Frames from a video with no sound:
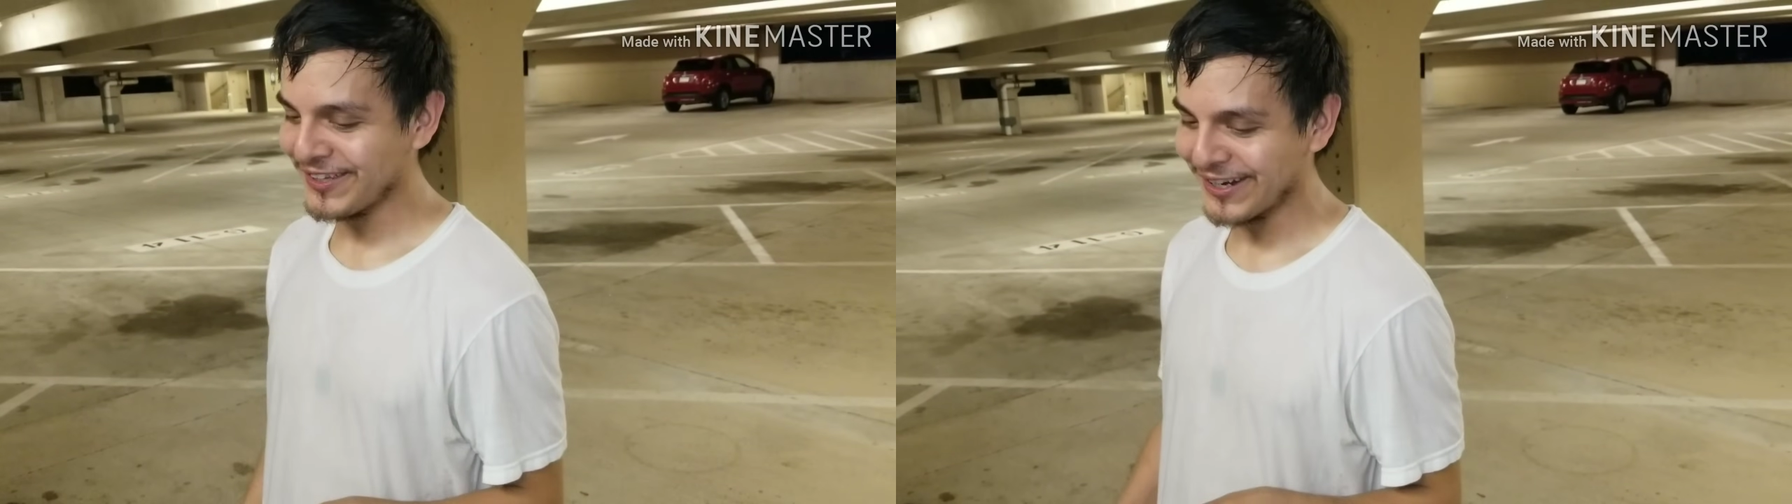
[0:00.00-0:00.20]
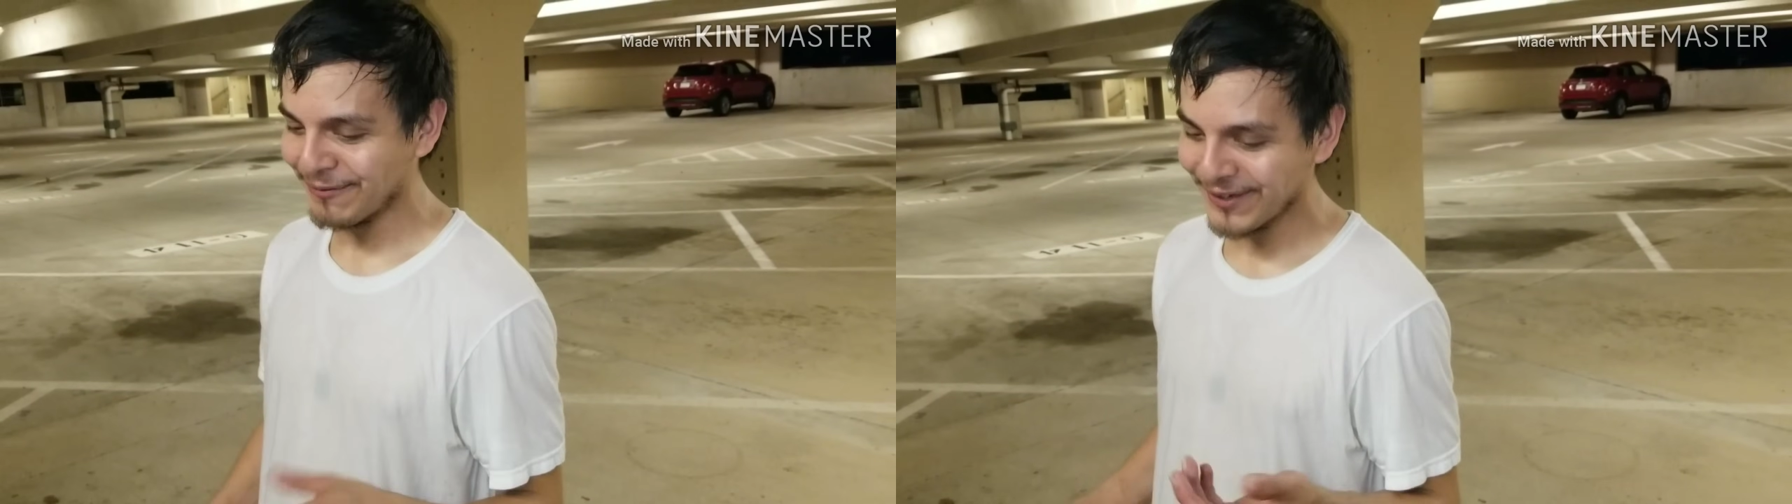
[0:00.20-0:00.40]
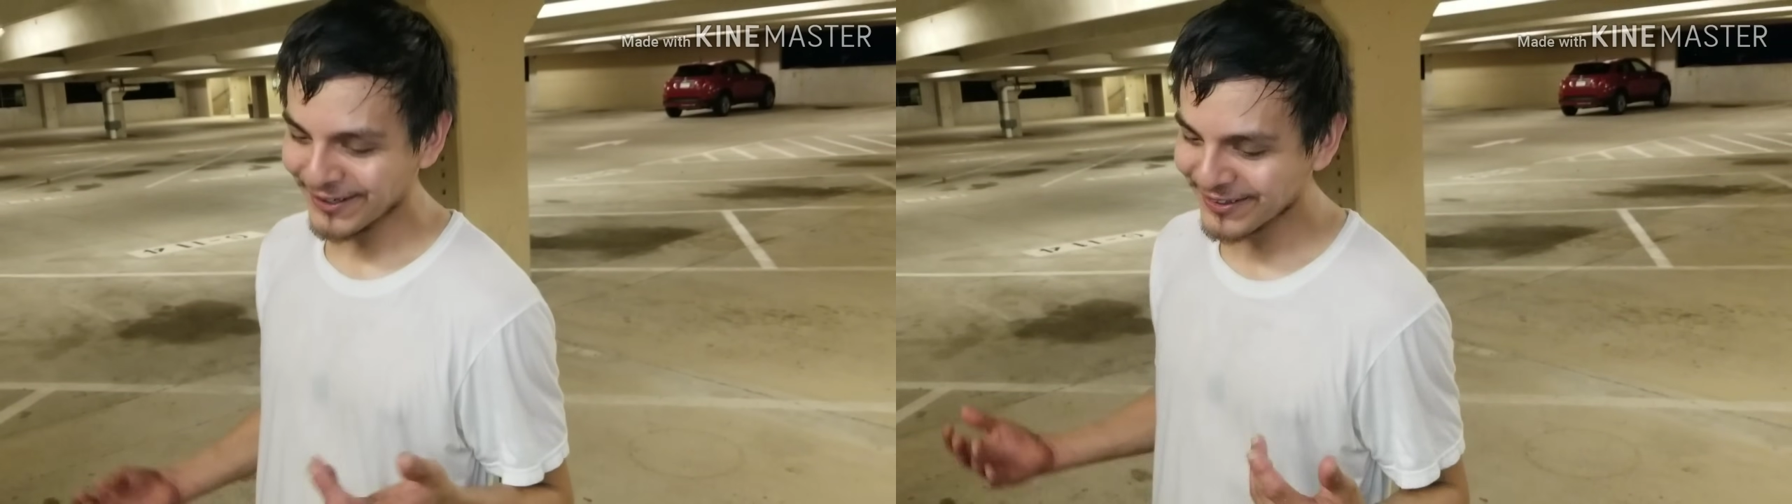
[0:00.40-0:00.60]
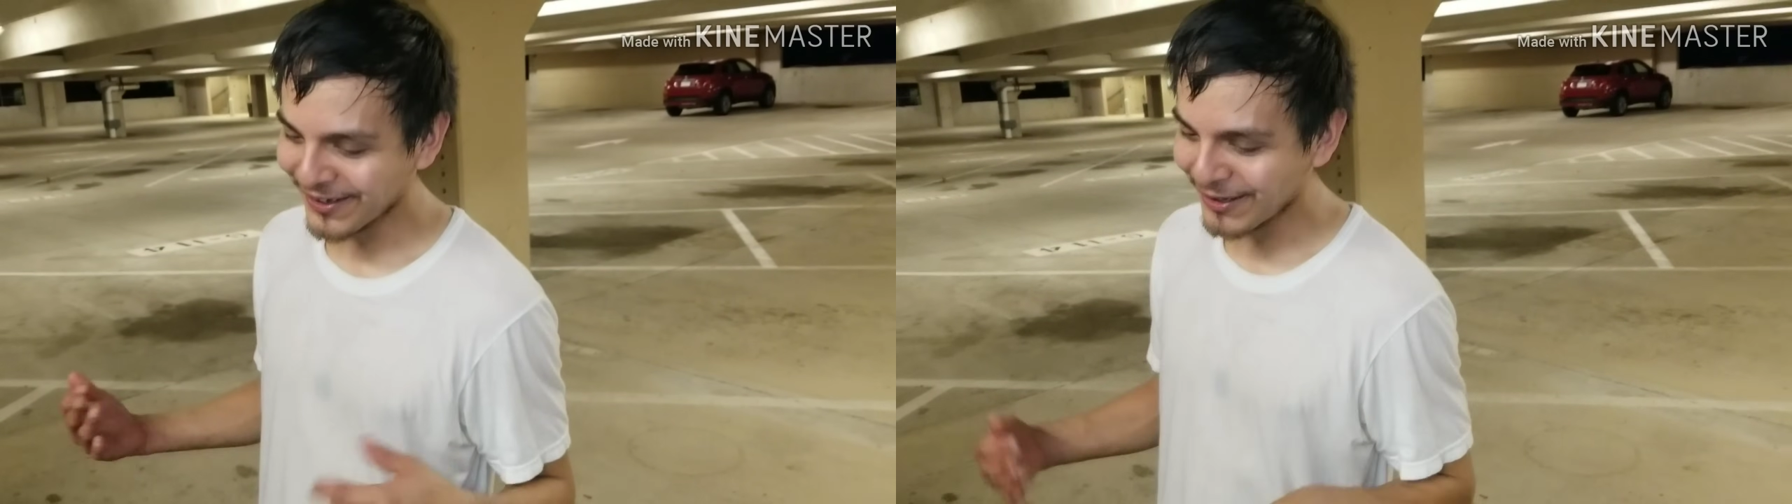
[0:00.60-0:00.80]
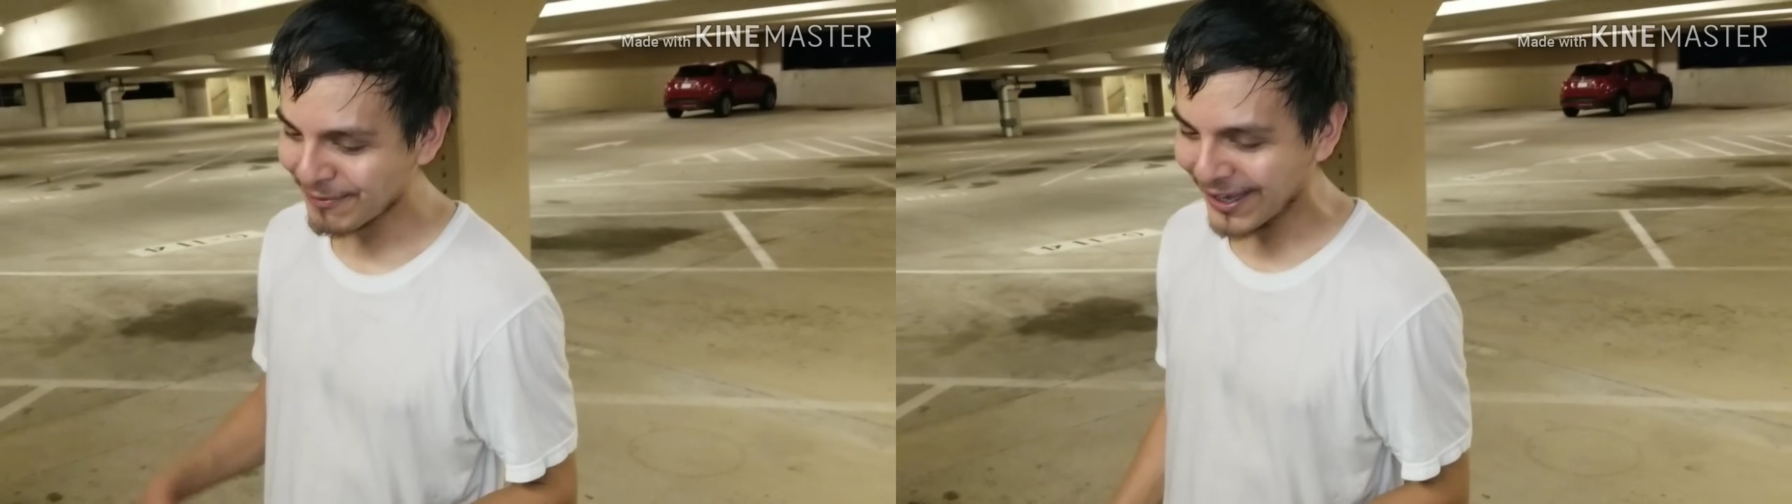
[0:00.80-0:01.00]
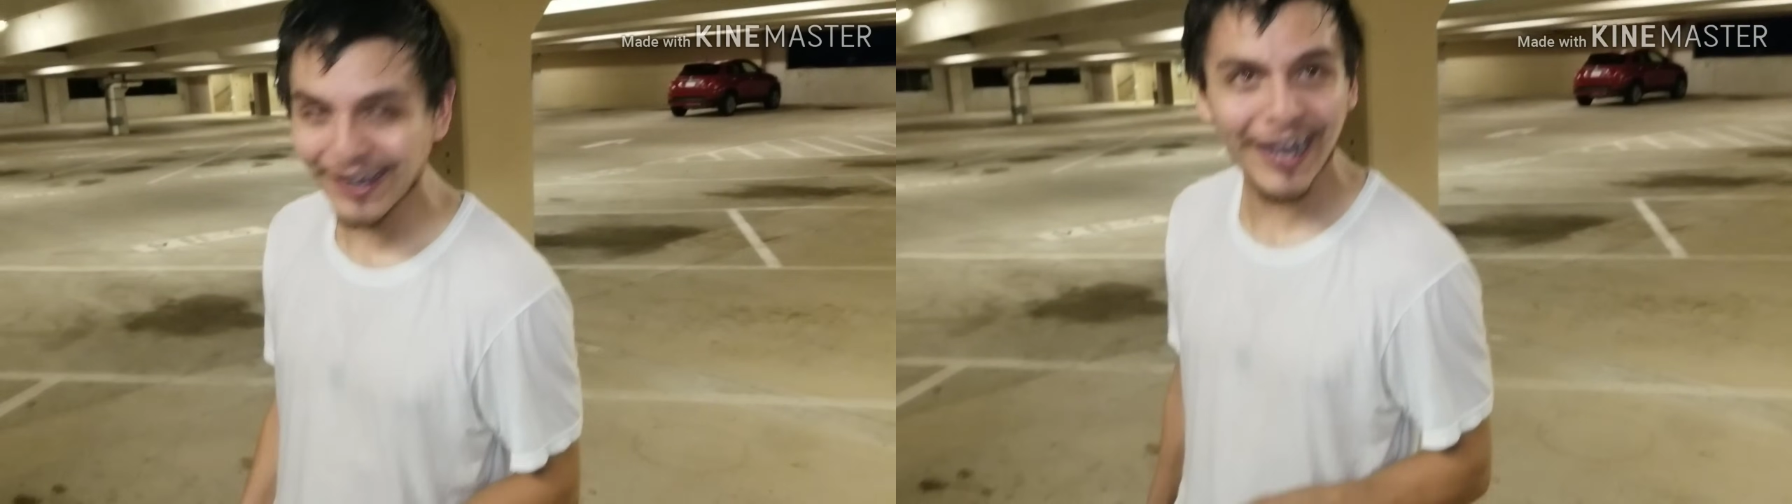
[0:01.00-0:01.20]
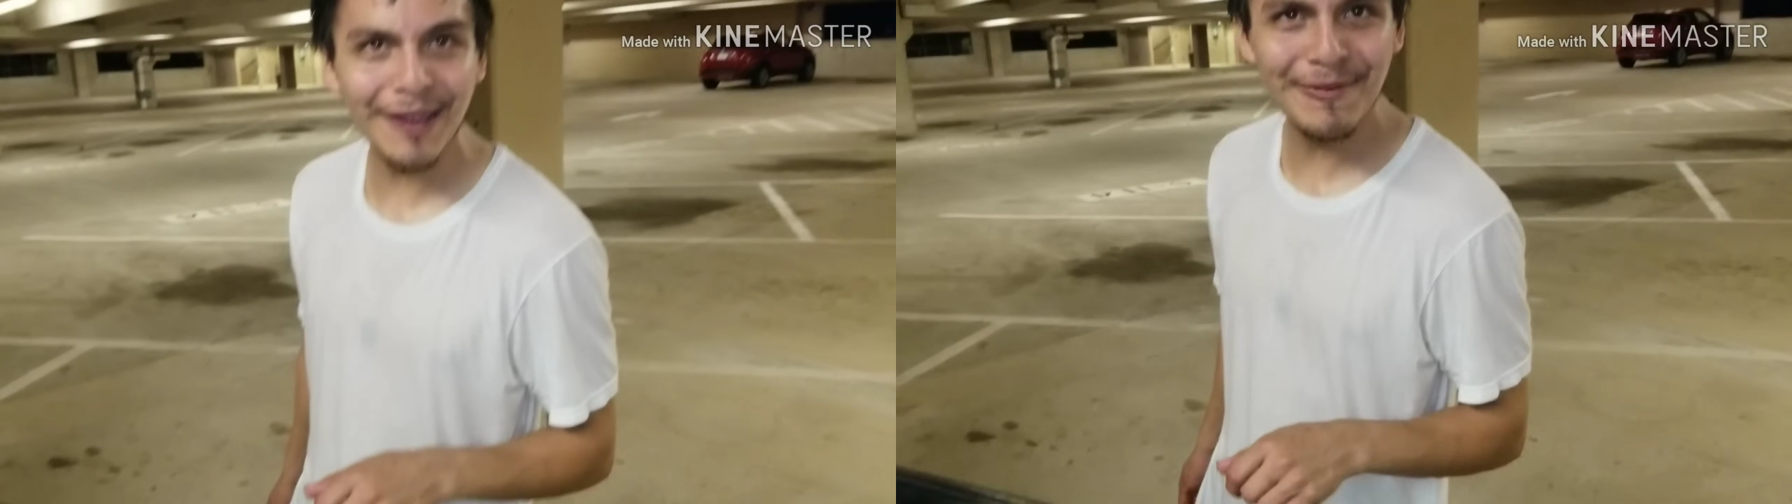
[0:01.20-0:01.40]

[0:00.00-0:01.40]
and I'm here talking about high